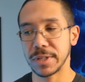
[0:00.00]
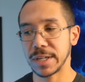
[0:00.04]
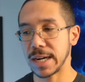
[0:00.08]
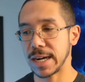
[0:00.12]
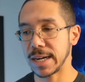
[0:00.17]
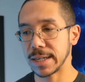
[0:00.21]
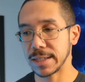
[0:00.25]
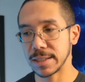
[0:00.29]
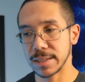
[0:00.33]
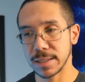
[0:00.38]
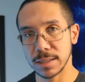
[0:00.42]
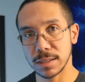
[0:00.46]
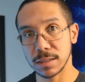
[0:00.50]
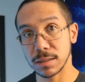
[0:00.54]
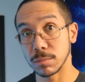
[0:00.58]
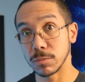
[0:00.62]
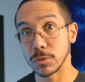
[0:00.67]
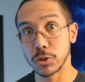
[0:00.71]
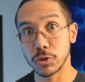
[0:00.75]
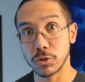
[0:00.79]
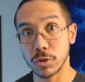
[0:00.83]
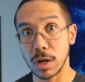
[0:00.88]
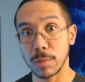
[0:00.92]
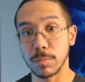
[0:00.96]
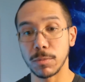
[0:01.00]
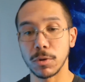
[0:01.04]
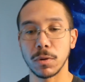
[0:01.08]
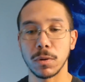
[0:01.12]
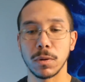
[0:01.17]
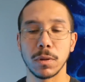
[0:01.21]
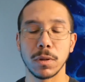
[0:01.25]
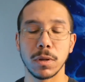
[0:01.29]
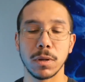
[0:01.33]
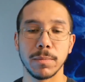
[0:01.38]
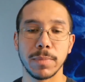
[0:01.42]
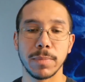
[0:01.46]
got into some
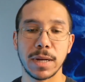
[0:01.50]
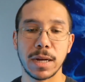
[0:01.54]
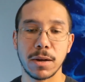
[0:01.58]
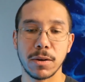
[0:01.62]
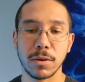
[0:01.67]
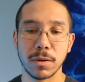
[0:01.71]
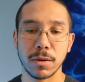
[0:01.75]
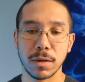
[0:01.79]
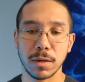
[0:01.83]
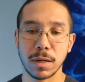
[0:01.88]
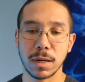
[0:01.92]
trouble about